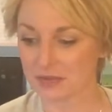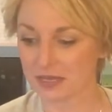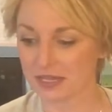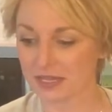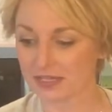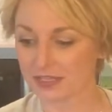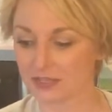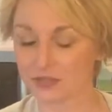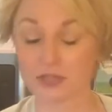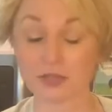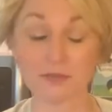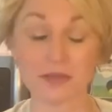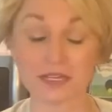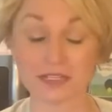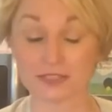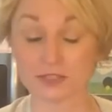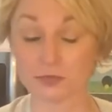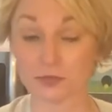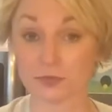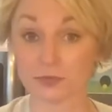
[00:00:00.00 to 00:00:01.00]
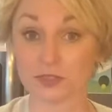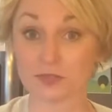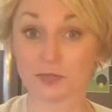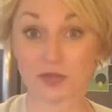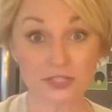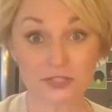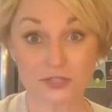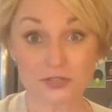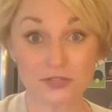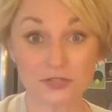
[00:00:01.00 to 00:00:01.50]
You can make it super
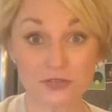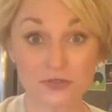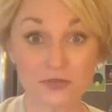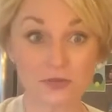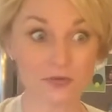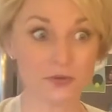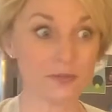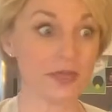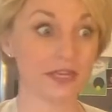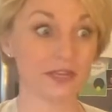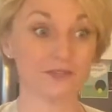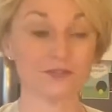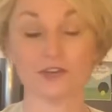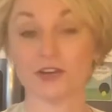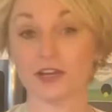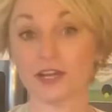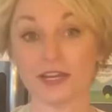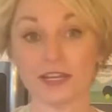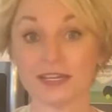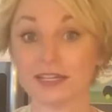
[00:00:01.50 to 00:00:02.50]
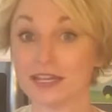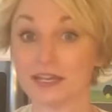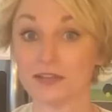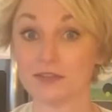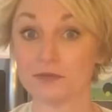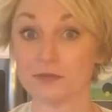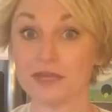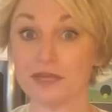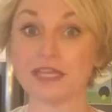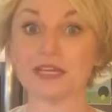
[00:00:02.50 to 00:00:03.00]
special or make it for any day of
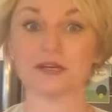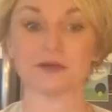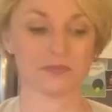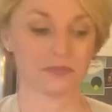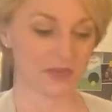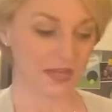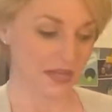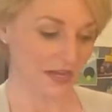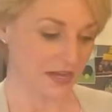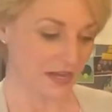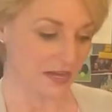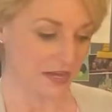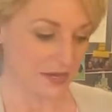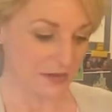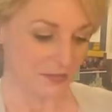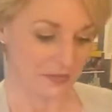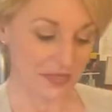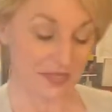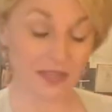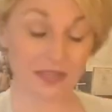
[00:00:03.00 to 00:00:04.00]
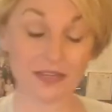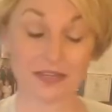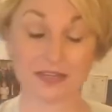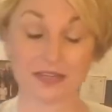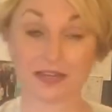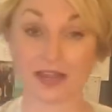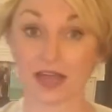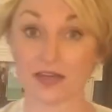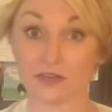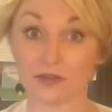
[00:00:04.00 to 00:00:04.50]
the week.
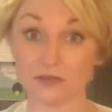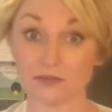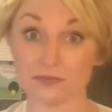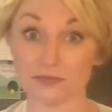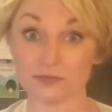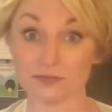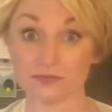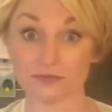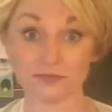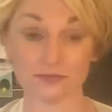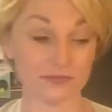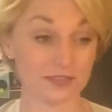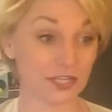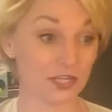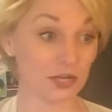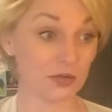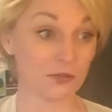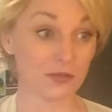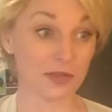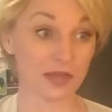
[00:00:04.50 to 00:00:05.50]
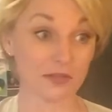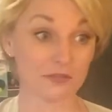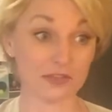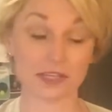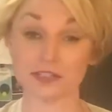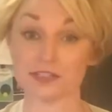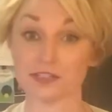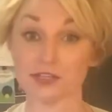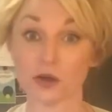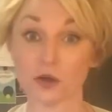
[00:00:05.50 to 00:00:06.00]
Now that we have
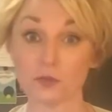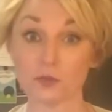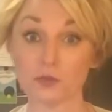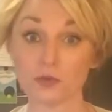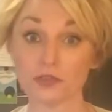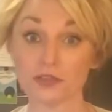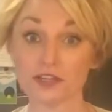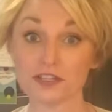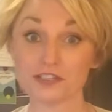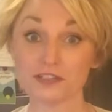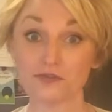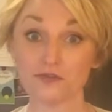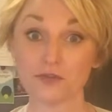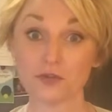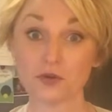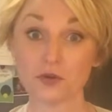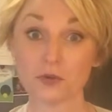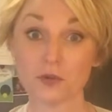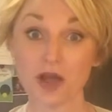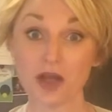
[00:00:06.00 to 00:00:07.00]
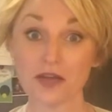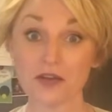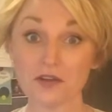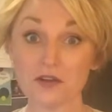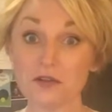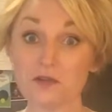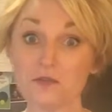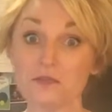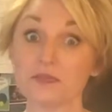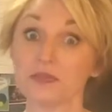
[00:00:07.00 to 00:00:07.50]
kids home with us for a
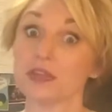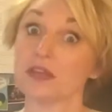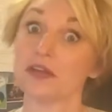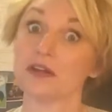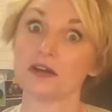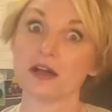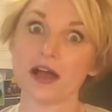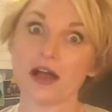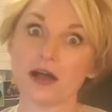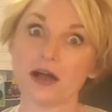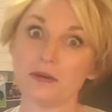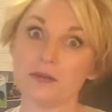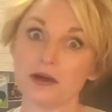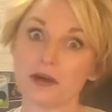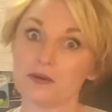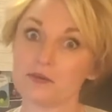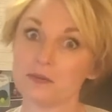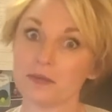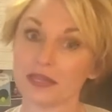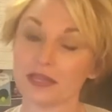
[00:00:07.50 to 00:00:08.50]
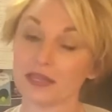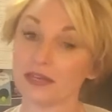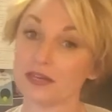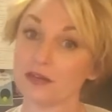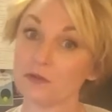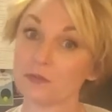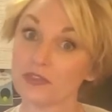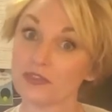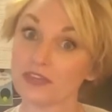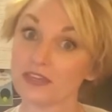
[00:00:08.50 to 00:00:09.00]
while, how about making
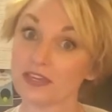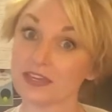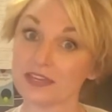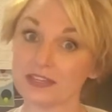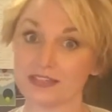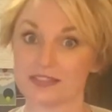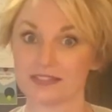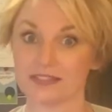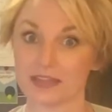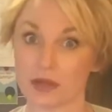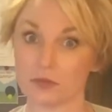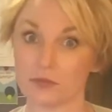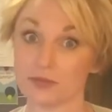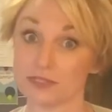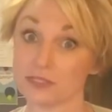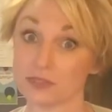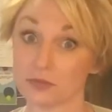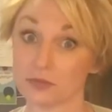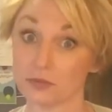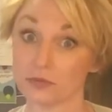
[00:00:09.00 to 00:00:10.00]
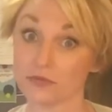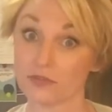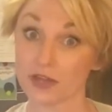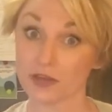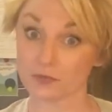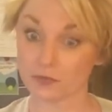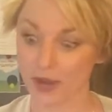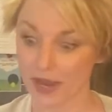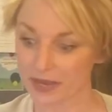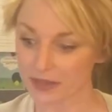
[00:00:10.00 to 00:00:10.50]
it with the kids? That would be super
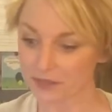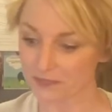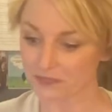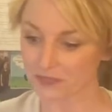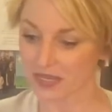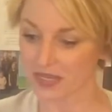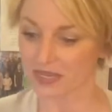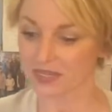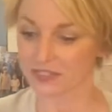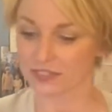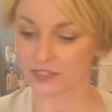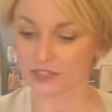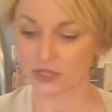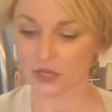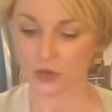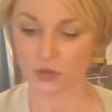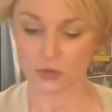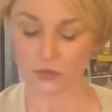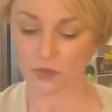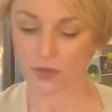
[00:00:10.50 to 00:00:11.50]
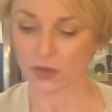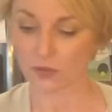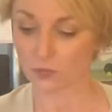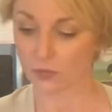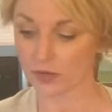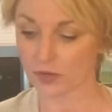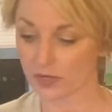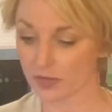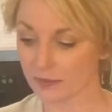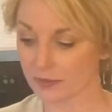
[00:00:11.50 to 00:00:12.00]
fun, right? So
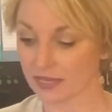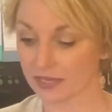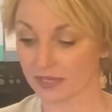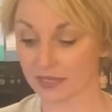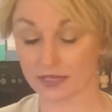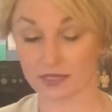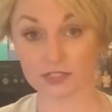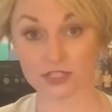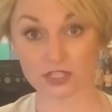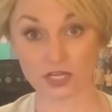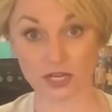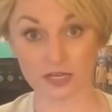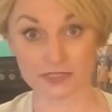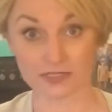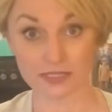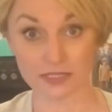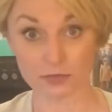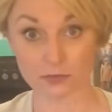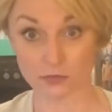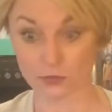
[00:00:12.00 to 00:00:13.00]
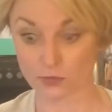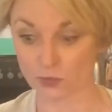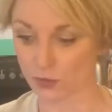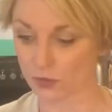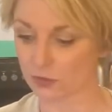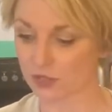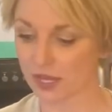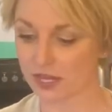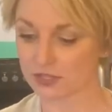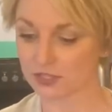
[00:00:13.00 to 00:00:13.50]
we're making a giant cinnamon
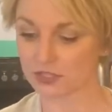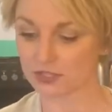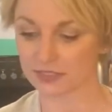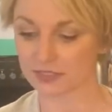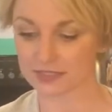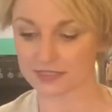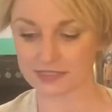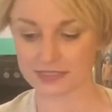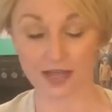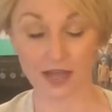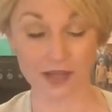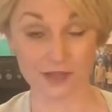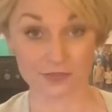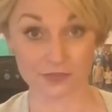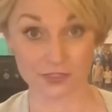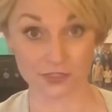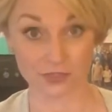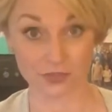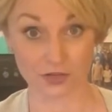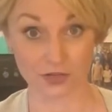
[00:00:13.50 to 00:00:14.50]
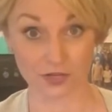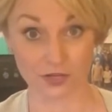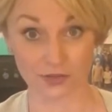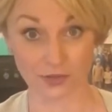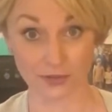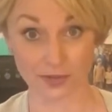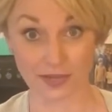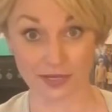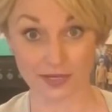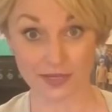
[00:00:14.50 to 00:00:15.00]
roll. As you can see, I've started
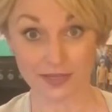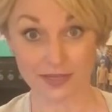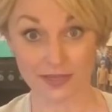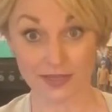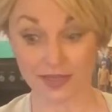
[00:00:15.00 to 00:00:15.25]
already.